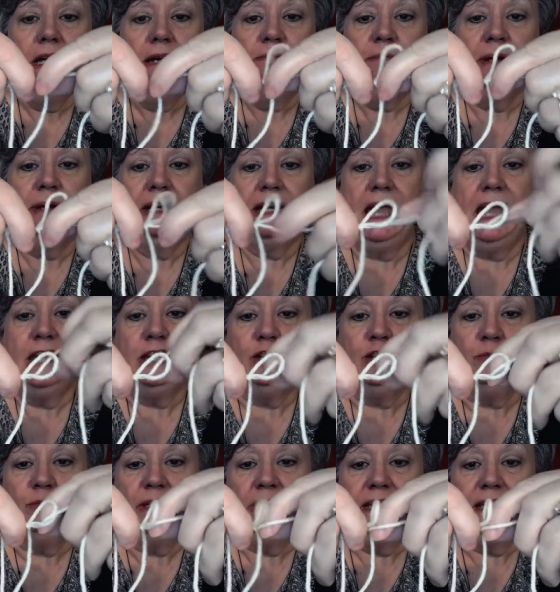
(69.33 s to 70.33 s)
But can
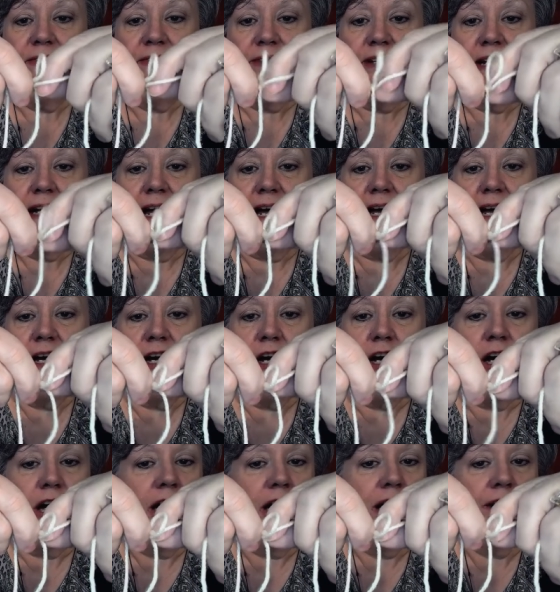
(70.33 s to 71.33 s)
you believe it? Uh,
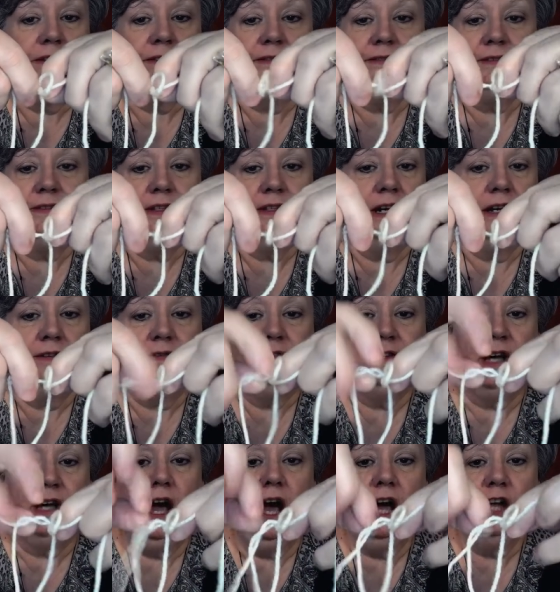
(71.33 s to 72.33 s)
of, of
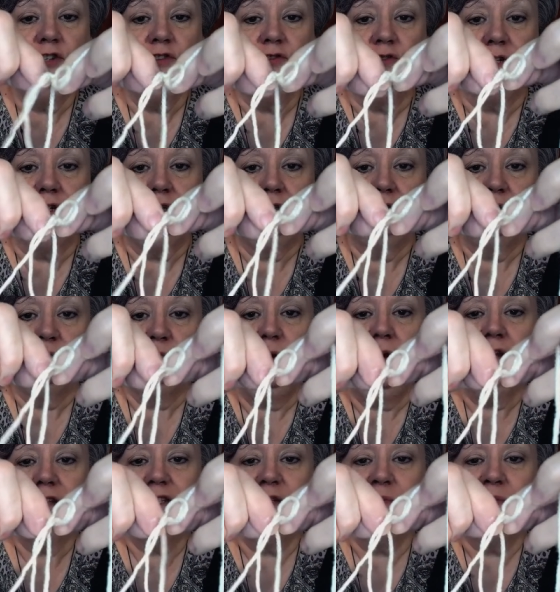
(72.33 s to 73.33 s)
the hundreds,
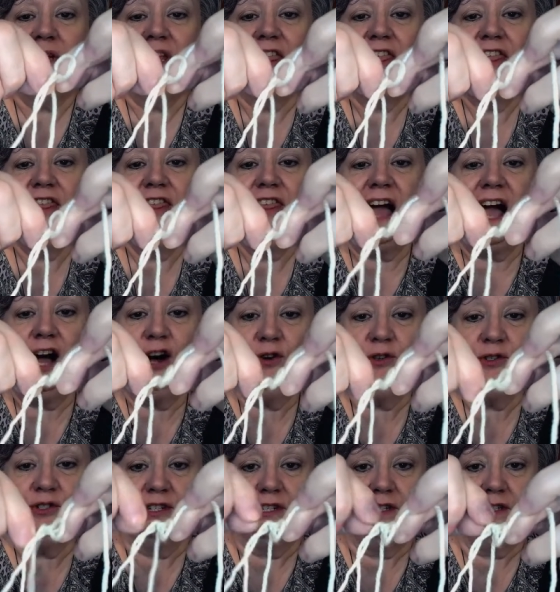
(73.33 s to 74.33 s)
possibly
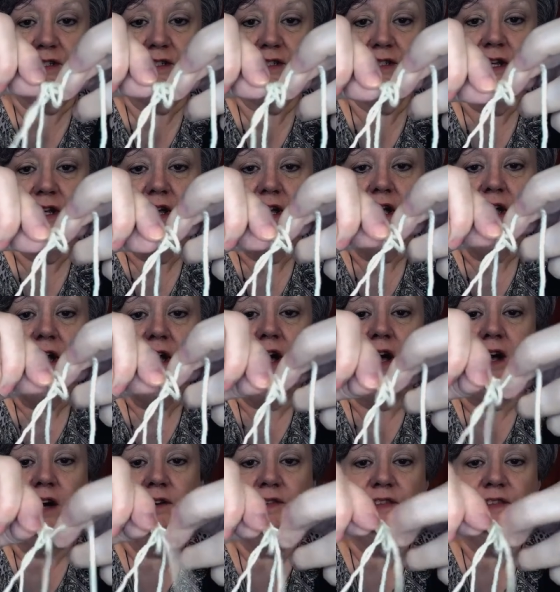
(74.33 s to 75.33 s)
thousands
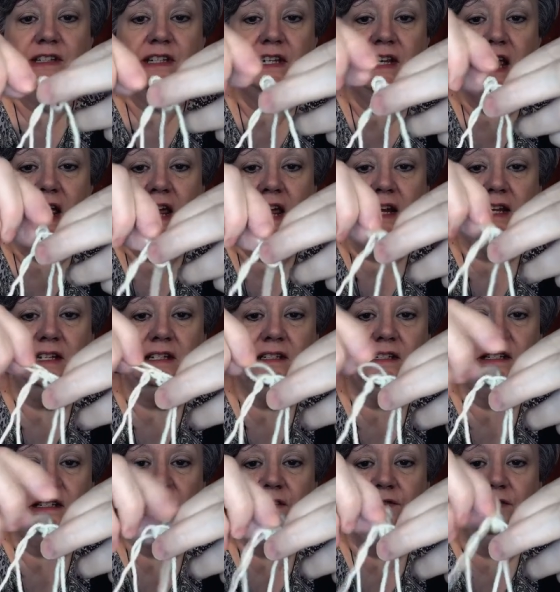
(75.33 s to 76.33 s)
of
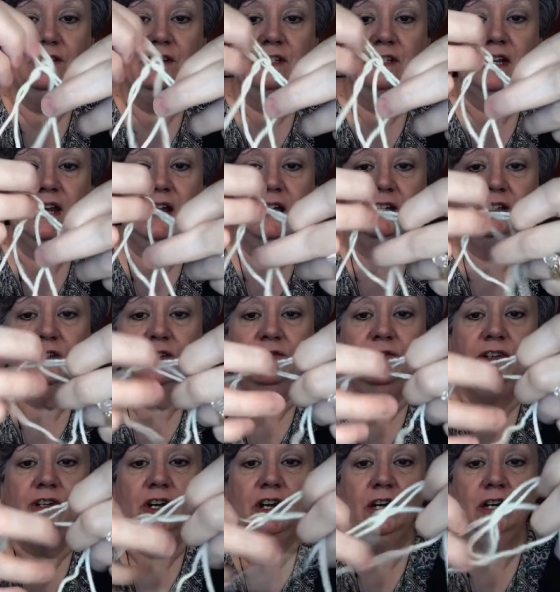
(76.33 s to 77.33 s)
skeins, different skeins
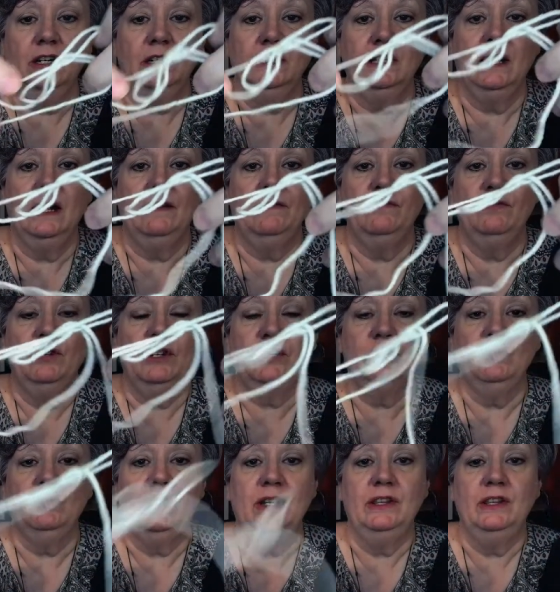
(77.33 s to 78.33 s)
of yarn that I've
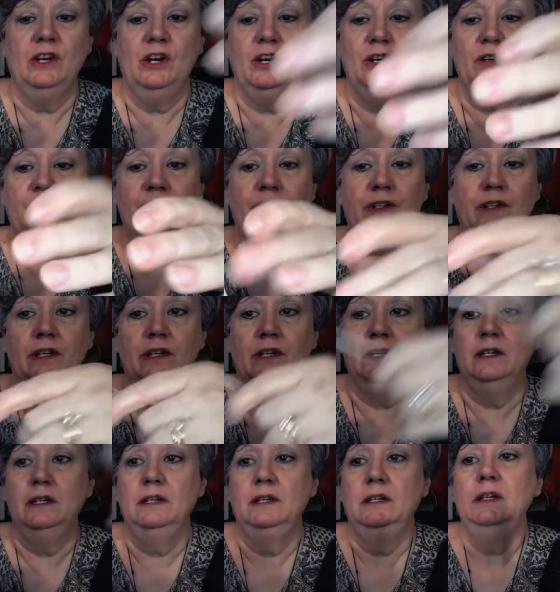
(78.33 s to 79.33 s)
worked with over
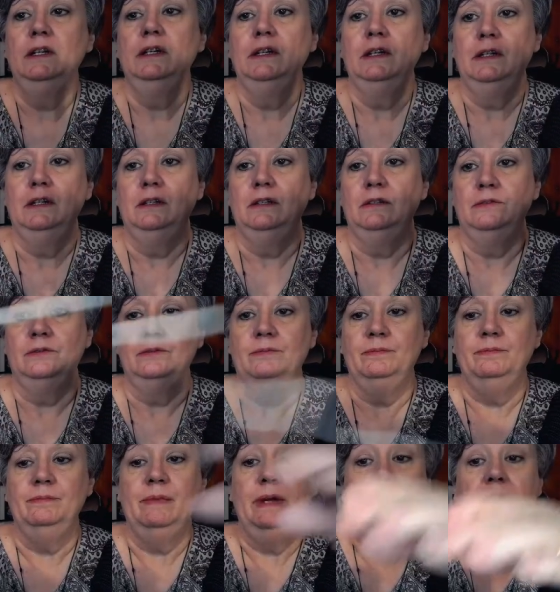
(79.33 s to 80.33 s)
the
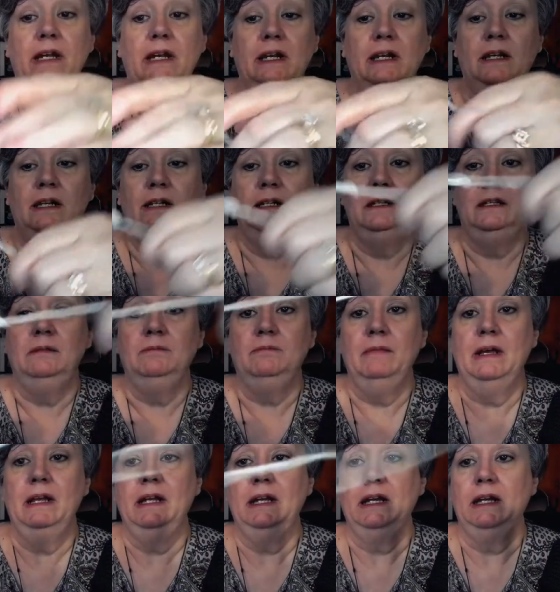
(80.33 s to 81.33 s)
many,
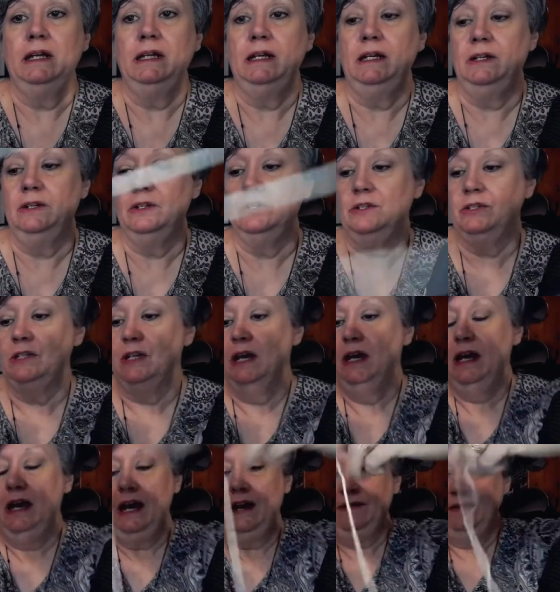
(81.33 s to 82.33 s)
many years.
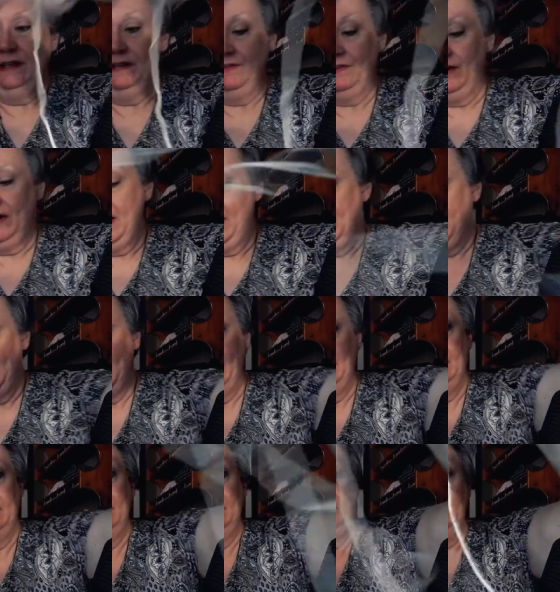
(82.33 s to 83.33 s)
I've never
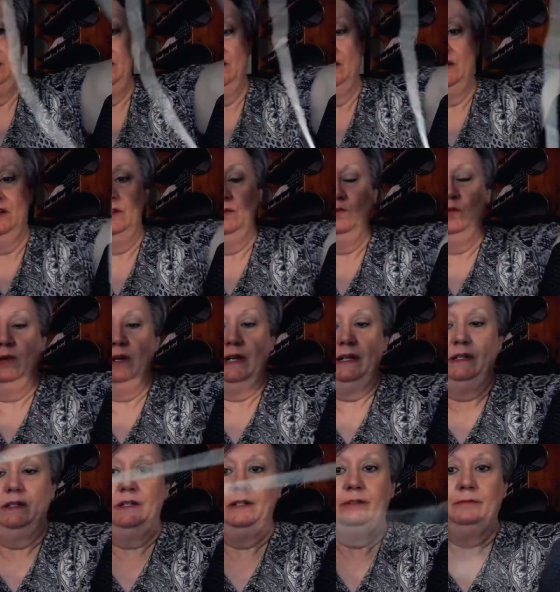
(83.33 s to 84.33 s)
had a yarn
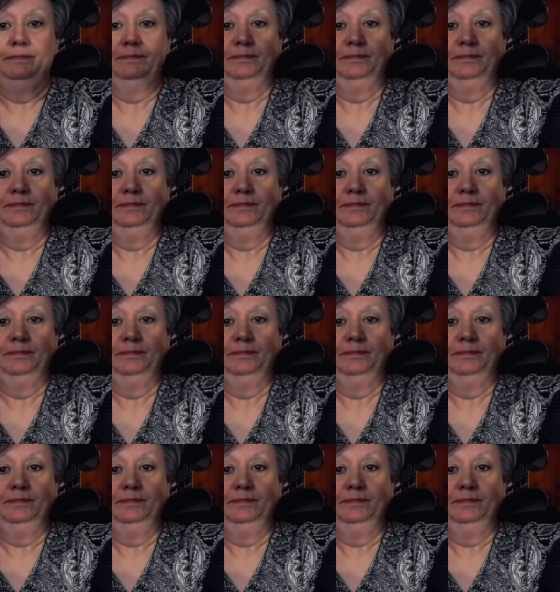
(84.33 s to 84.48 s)
winder.